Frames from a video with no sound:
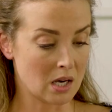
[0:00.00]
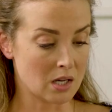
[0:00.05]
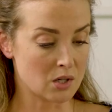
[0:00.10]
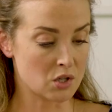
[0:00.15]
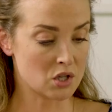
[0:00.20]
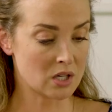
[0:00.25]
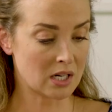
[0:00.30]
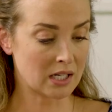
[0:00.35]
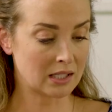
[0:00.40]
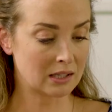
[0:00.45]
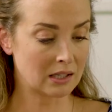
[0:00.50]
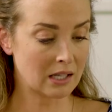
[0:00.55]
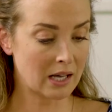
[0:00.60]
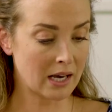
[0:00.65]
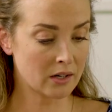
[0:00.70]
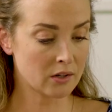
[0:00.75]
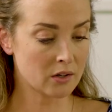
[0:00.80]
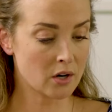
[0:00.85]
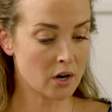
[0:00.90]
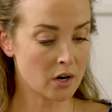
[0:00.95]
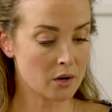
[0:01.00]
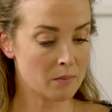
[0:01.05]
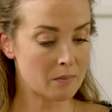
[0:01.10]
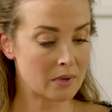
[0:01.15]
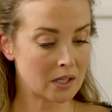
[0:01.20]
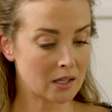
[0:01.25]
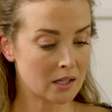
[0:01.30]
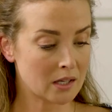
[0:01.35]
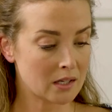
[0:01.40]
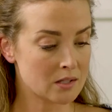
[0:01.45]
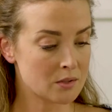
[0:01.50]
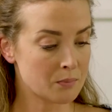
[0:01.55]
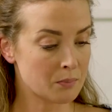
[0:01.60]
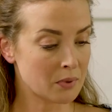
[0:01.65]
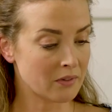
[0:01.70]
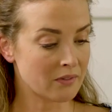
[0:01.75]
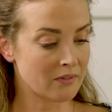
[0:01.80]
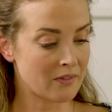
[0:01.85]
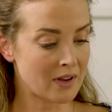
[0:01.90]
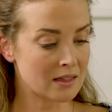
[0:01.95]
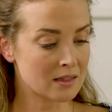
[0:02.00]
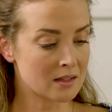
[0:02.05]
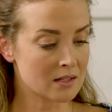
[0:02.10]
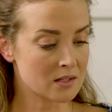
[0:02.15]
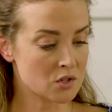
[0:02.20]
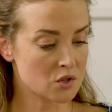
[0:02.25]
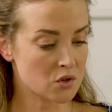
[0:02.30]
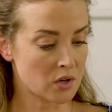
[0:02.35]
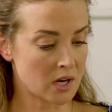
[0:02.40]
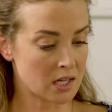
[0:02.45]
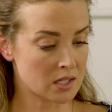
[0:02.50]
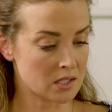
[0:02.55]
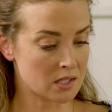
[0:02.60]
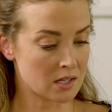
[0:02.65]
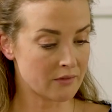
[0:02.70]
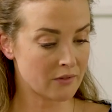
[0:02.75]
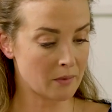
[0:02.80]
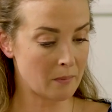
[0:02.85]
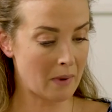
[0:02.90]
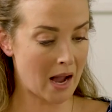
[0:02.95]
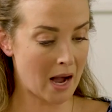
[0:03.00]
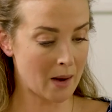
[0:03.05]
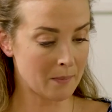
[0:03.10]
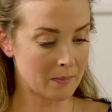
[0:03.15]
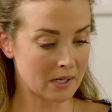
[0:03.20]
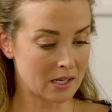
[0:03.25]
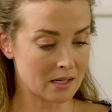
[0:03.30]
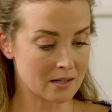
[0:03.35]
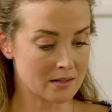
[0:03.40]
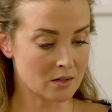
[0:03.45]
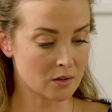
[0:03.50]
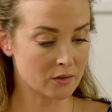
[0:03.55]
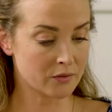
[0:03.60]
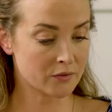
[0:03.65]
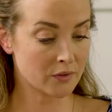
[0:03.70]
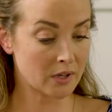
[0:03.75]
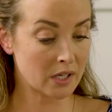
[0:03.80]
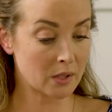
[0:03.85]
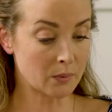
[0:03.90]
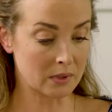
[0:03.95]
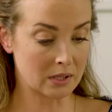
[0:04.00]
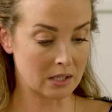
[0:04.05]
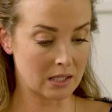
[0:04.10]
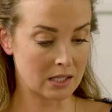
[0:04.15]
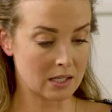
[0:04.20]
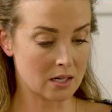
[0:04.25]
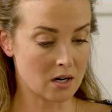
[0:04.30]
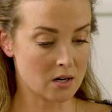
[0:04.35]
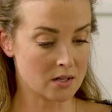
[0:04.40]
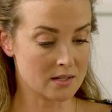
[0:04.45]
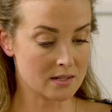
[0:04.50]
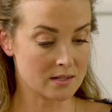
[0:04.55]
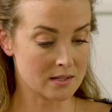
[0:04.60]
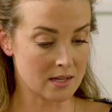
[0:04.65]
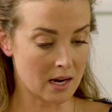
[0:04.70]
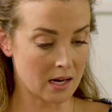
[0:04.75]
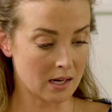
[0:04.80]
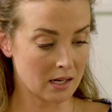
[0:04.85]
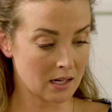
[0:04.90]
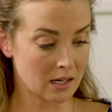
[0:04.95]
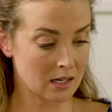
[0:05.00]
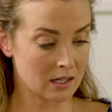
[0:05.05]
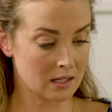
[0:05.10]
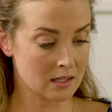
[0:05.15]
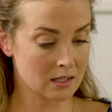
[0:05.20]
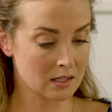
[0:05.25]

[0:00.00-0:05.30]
and shine light on our ability to prevent this tragedy from happening so frequently in our society.